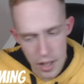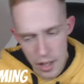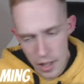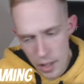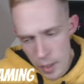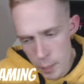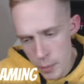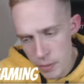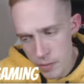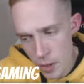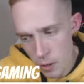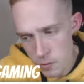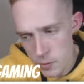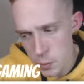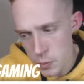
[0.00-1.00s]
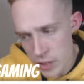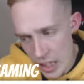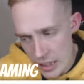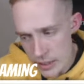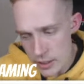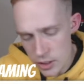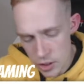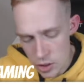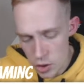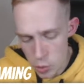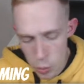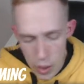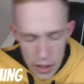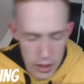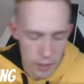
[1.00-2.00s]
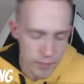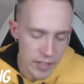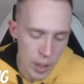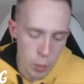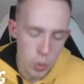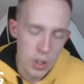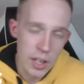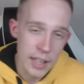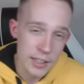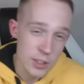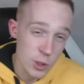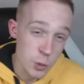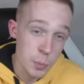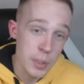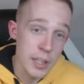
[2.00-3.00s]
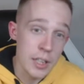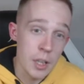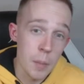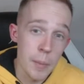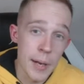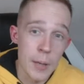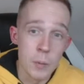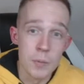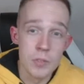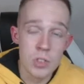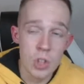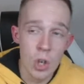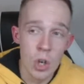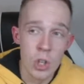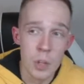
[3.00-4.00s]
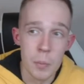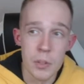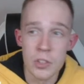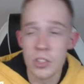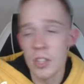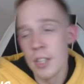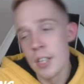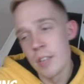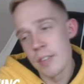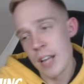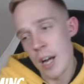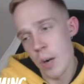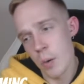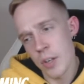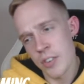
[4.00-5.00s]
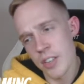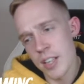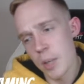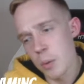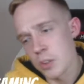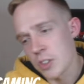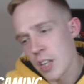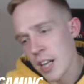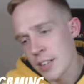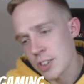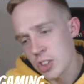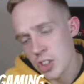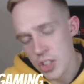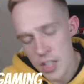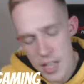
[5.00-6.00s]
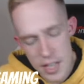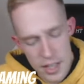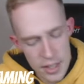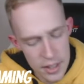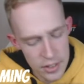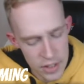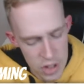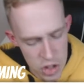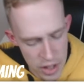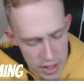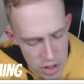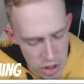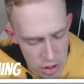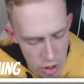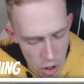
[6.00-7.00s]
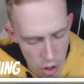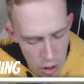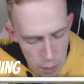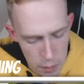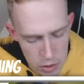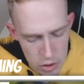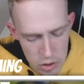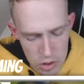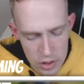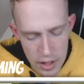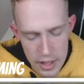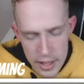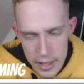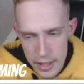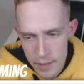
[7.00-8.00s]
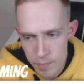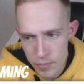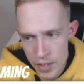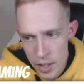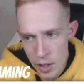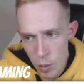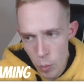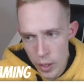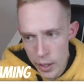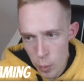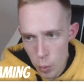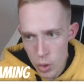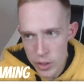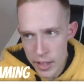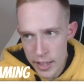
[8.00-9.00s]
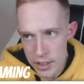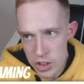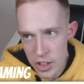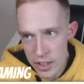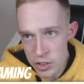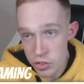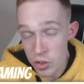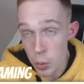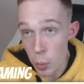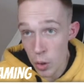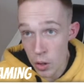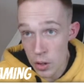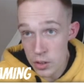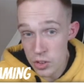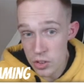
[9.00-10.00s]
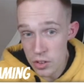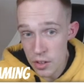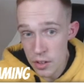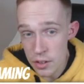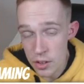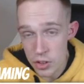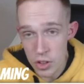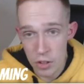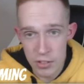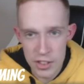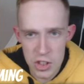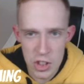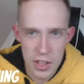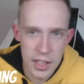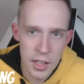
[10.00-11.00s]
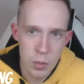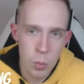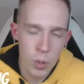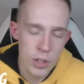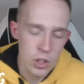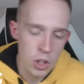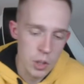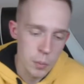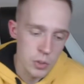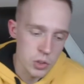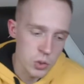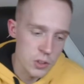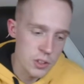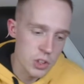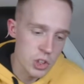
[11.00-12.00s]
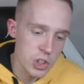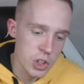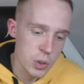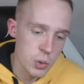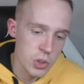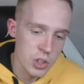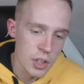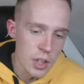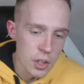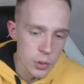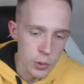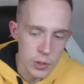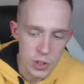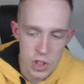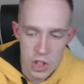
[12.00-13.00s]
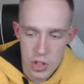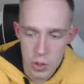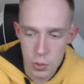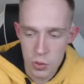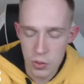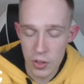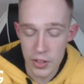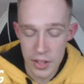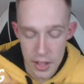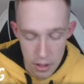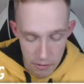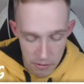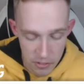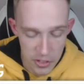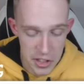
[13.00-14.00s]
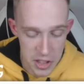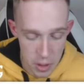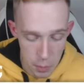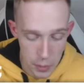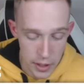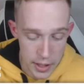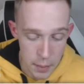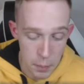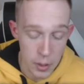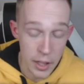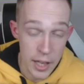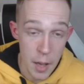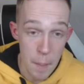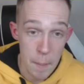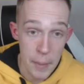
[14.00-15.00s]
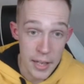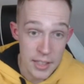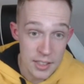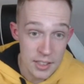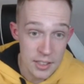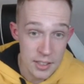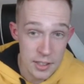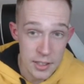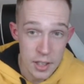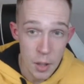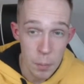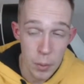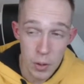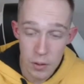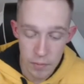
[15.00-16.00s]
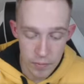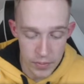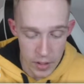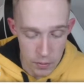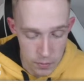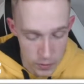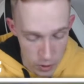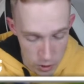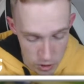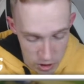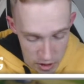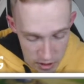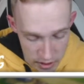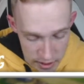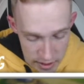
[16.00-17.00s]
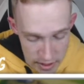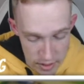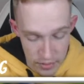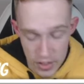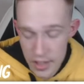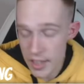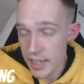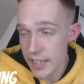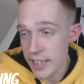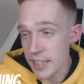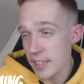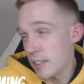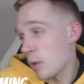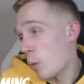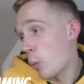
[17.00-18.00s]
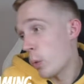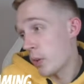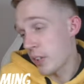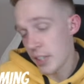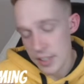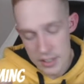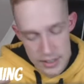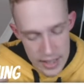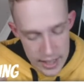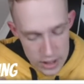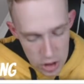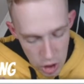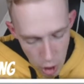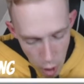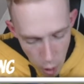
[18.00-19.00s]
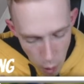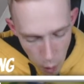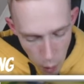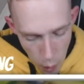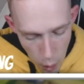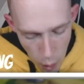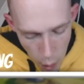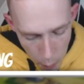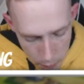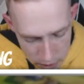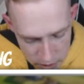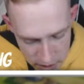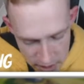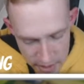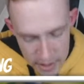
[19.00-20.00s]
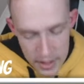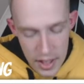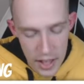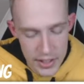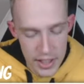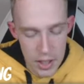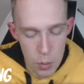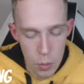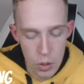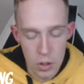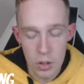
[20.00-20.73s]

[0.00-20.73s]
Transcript: moving on from challenges as well, I would like to speak about tournaments. Now, I think it was last year they changed the tournaments where you would get chest rewards, because originally when tournaments were introduced, they were introduced for the free-to-play player base, but unfortunately they were the exact opposite. And then there were